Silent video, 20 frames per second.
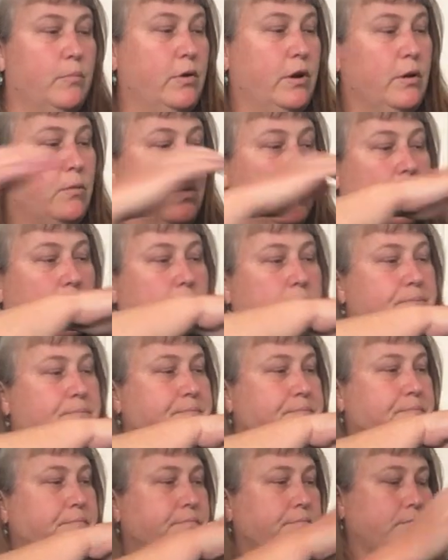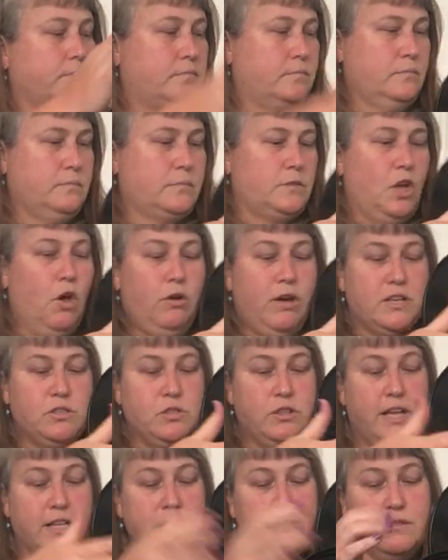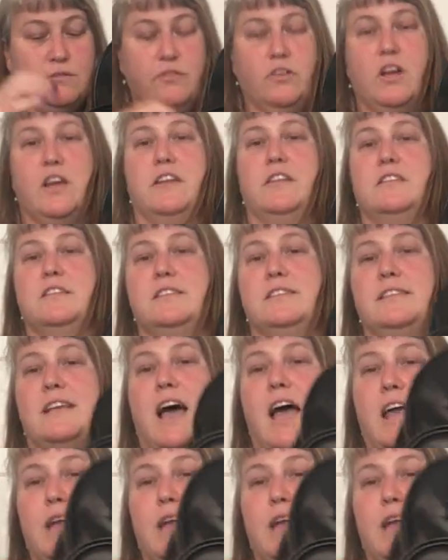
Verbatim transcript: pretty well. Okay, so that's the front. The side